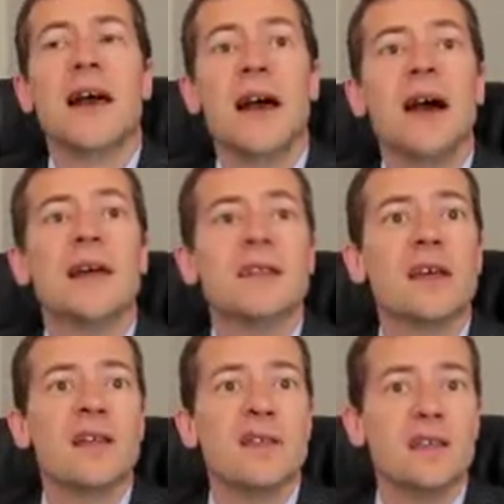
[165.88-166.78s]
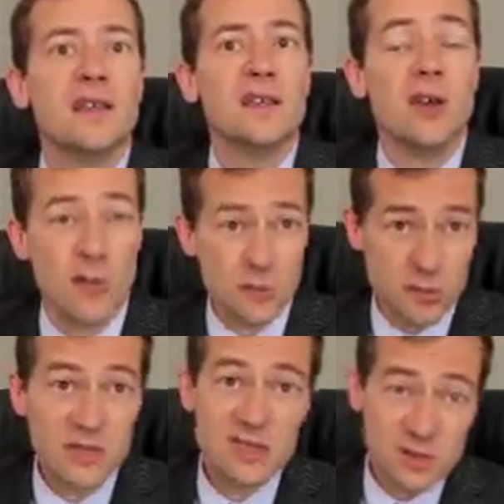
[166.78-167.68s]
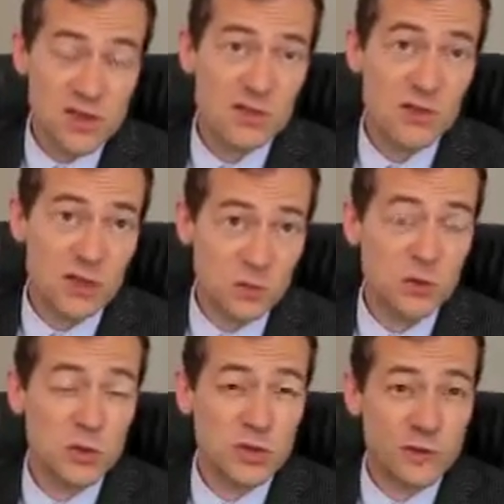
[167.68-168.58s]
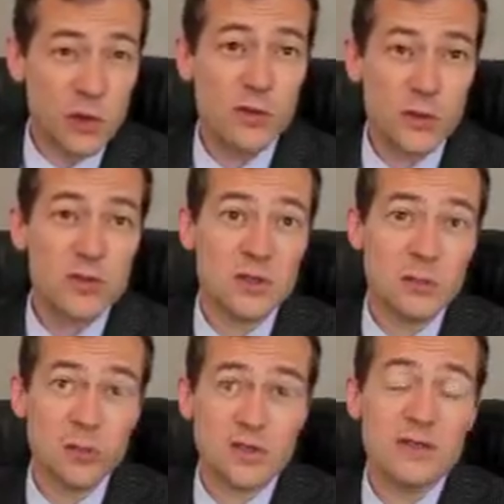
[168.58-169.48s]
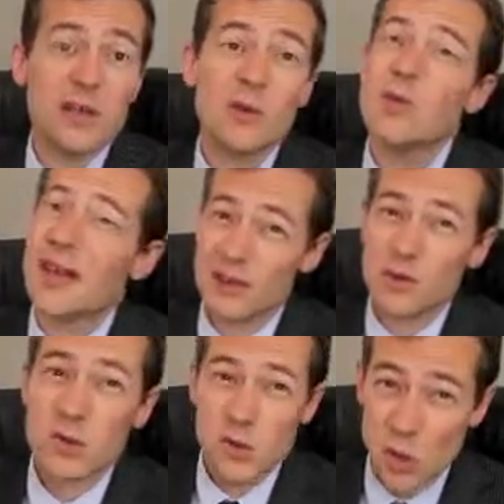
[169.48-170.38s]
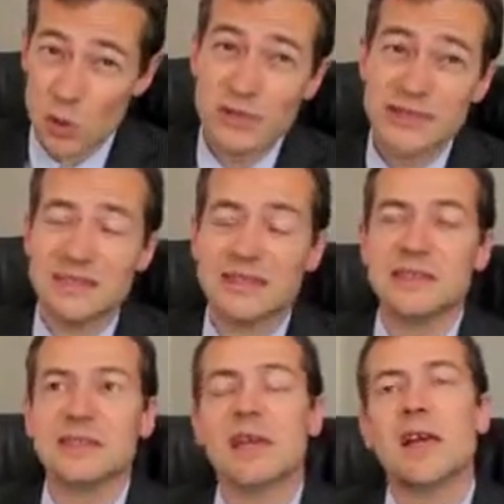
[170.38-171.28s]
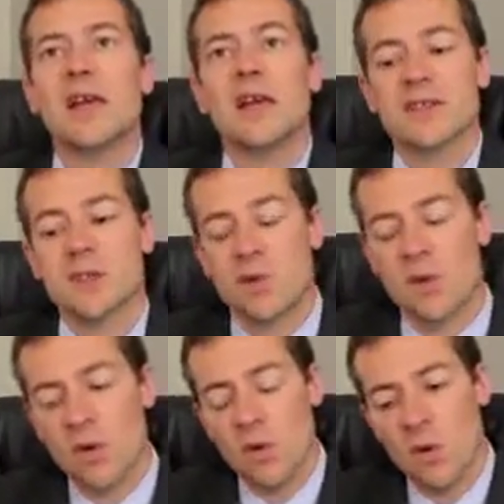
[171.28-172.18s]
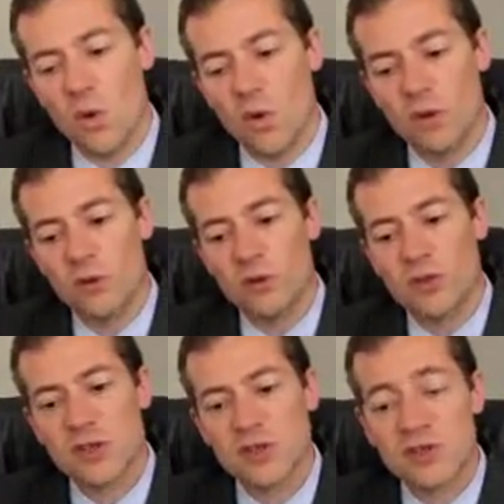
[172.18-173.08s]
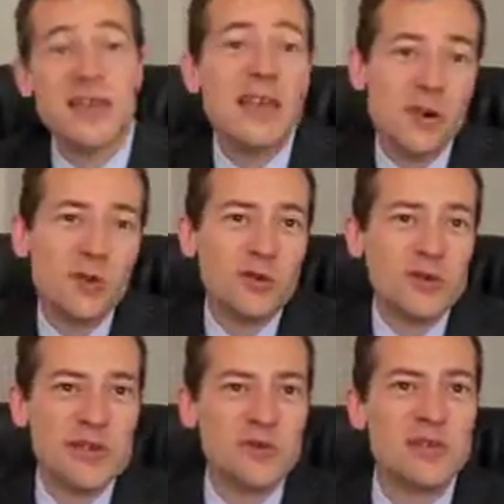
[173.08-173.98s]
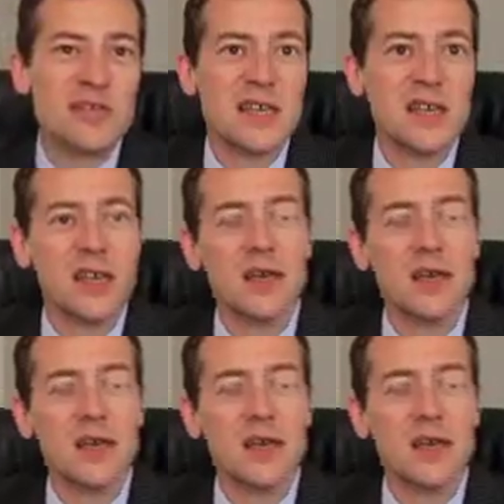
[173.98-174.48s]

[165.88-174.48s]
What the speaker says: and the government in South Africa, which was very supportive, and I would add also the host cities. So all those stakeholders, as we say,